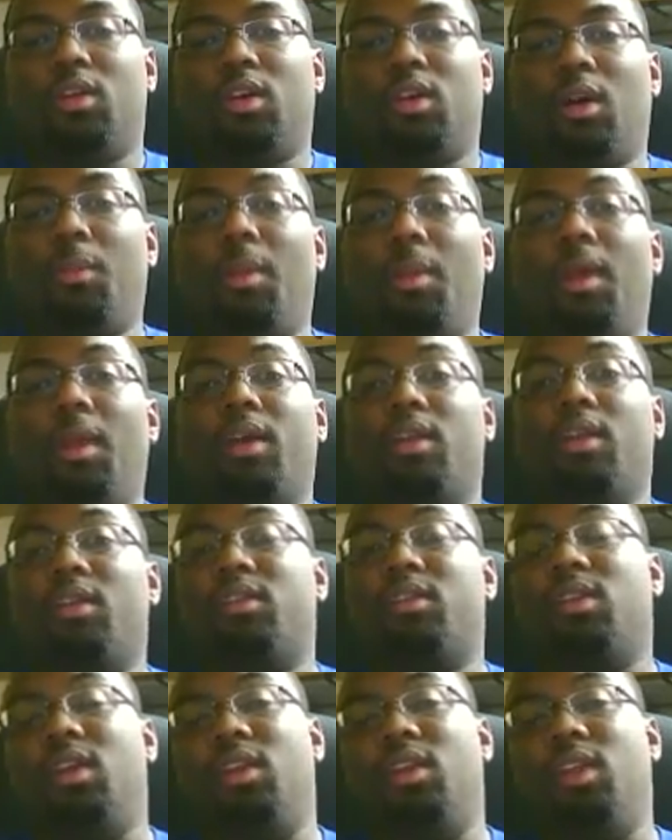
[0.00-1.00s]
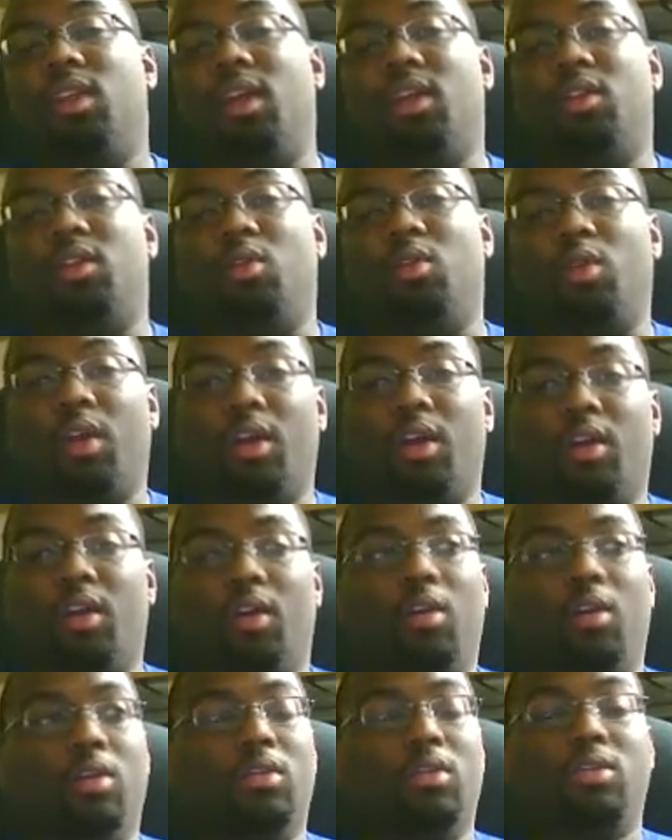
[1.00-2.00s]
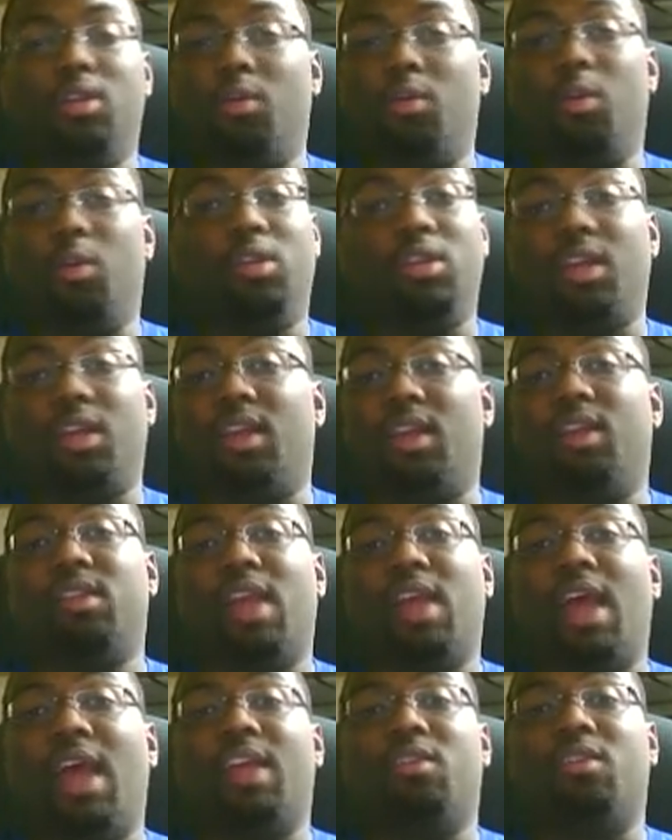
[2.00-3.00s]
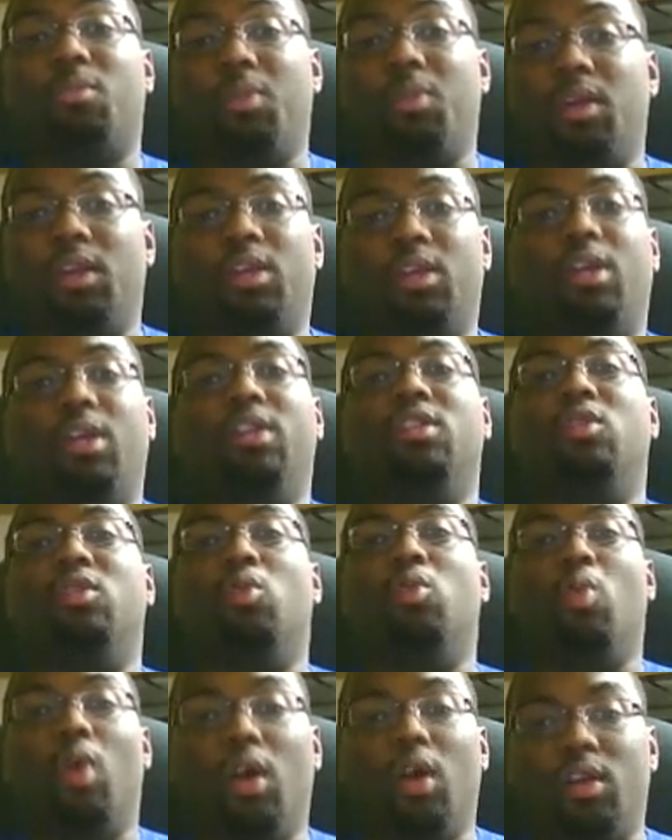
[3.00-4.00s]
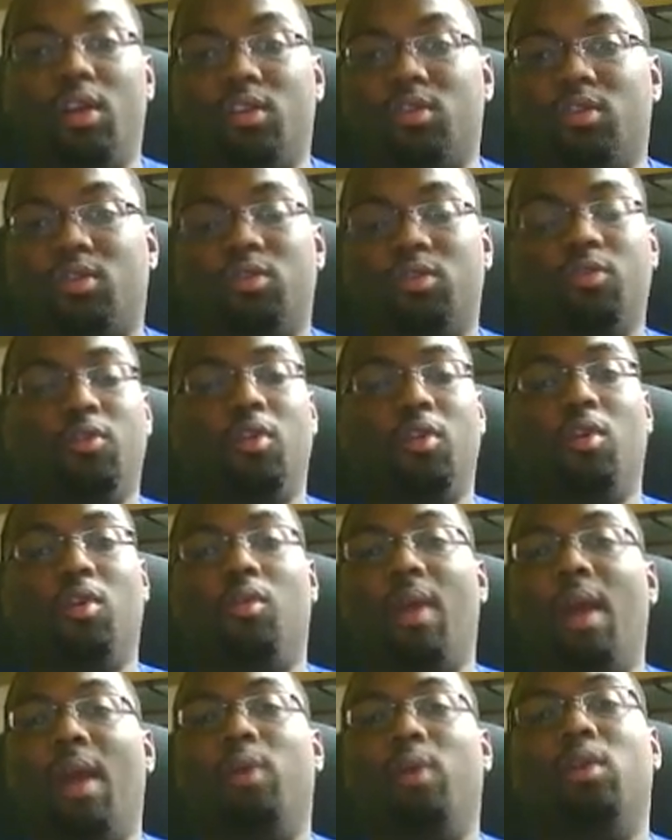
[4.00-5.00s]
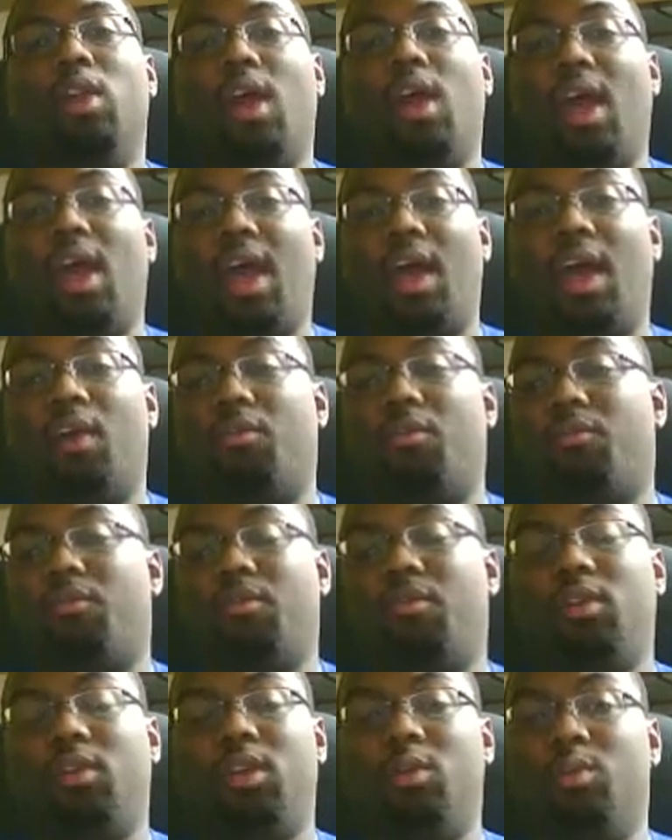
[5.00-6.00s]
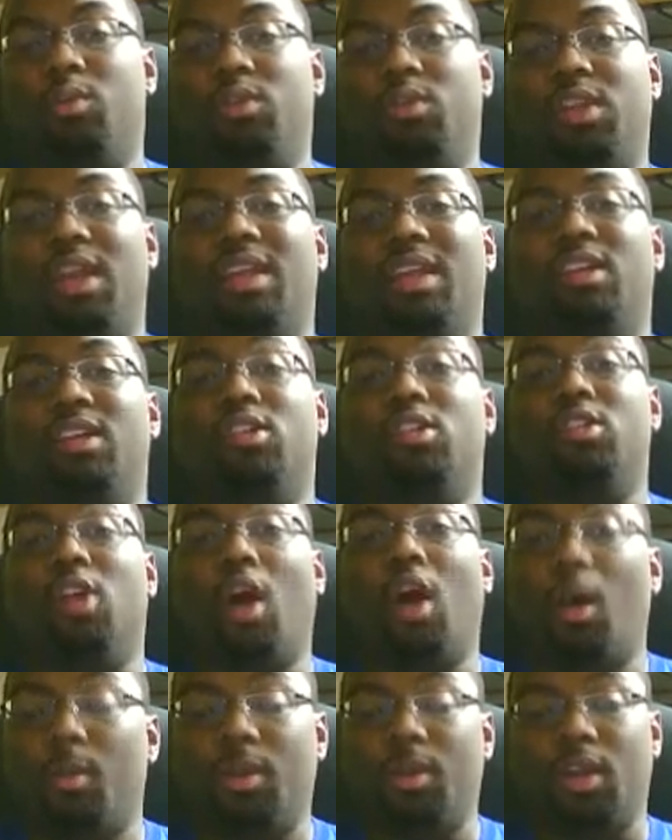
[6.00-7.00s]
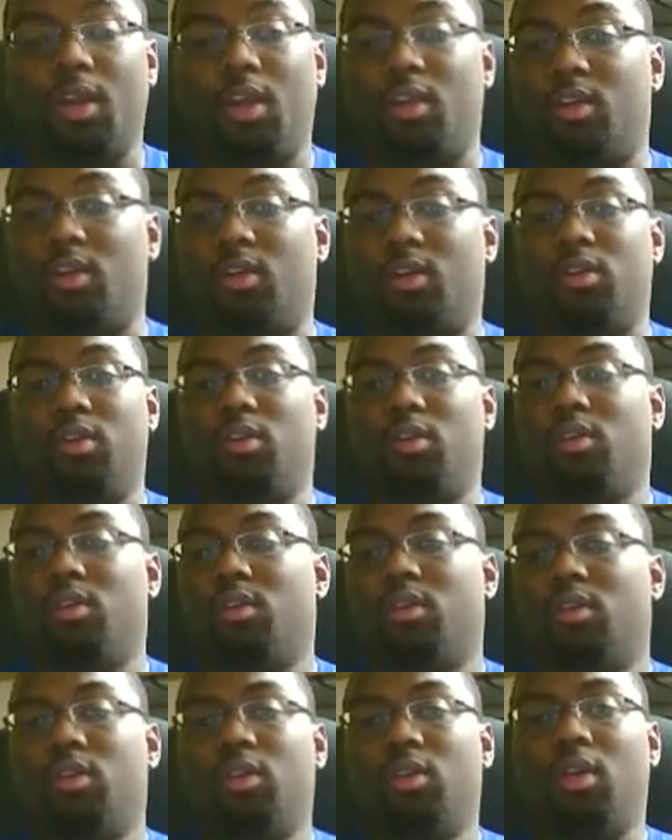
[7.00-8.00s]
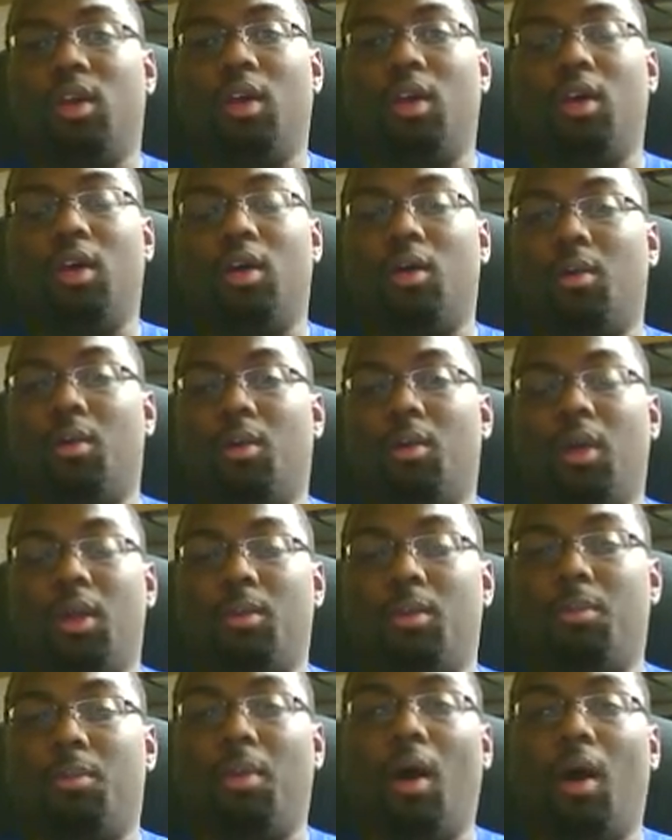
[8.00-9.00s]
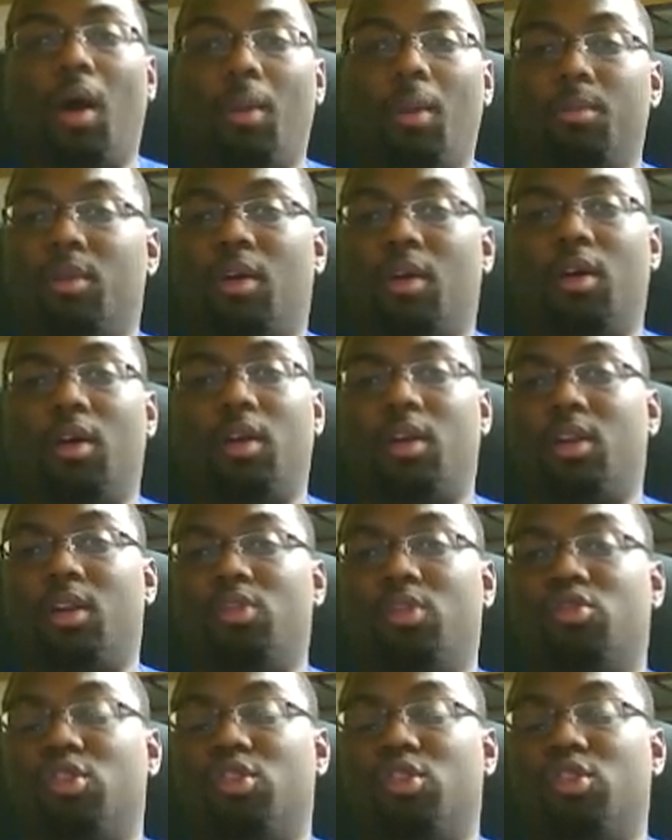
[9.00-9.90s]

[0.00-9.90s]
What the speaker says: I'm not gonna say that Nogueira wasn't getting his ass beat, because he was for a round and a half. He was getting dominated and bombed on, and